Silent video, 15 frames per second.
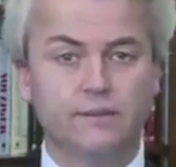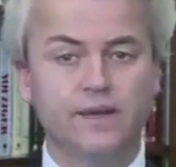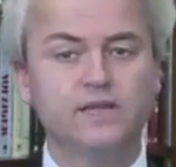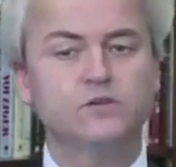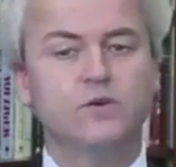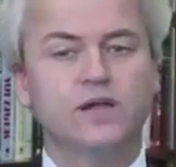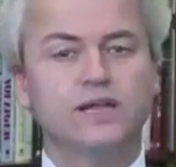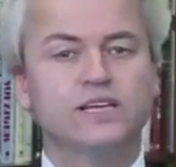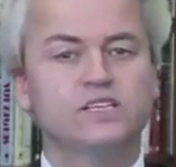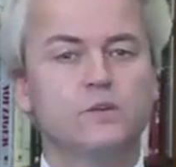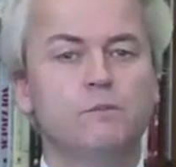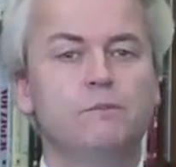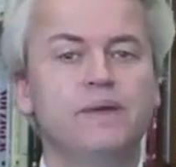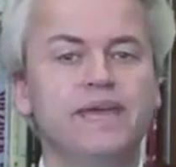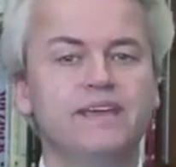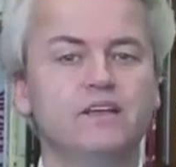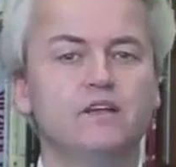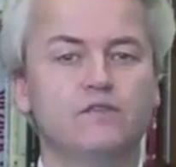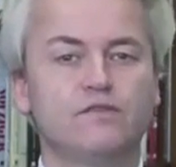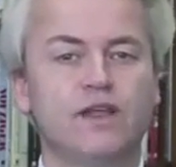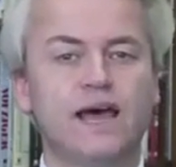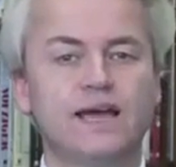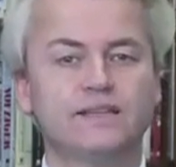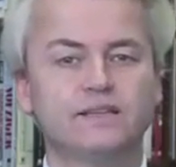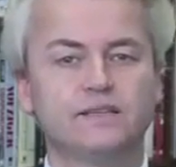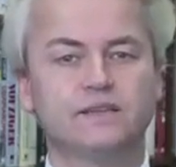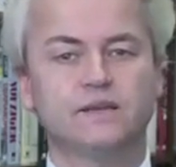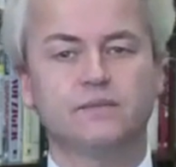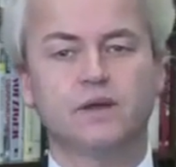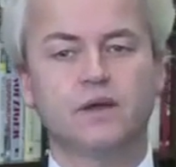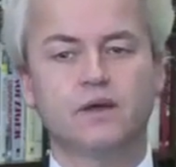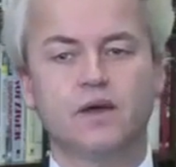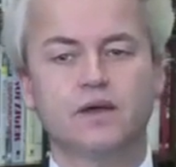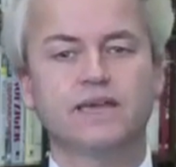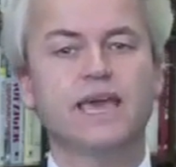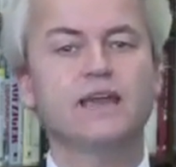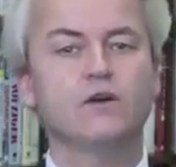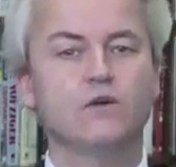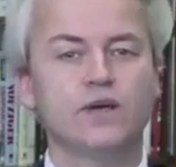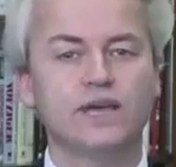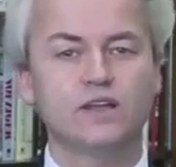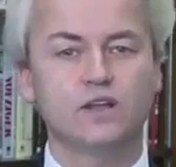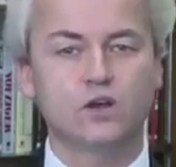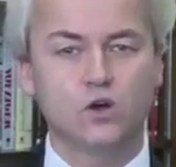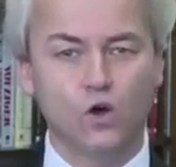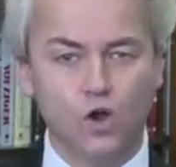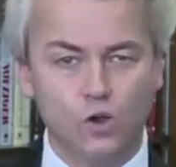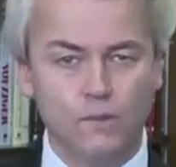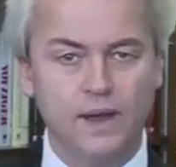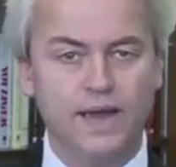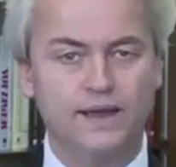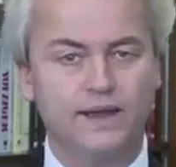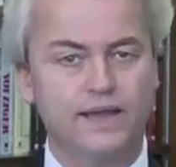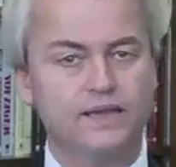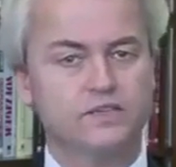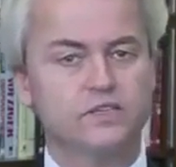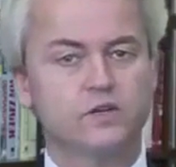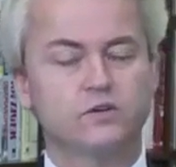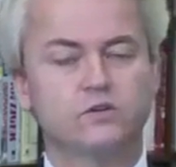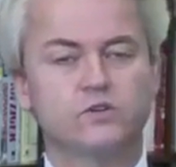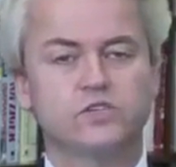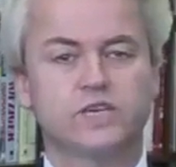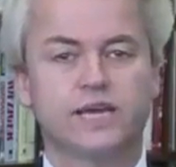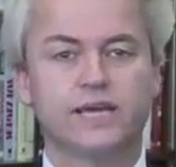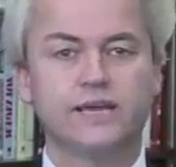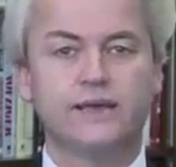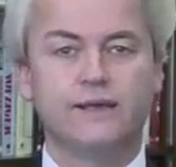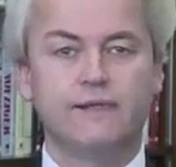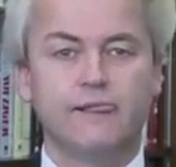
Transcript: Israel is a beacon of light, a canary in the coal mine, so to say,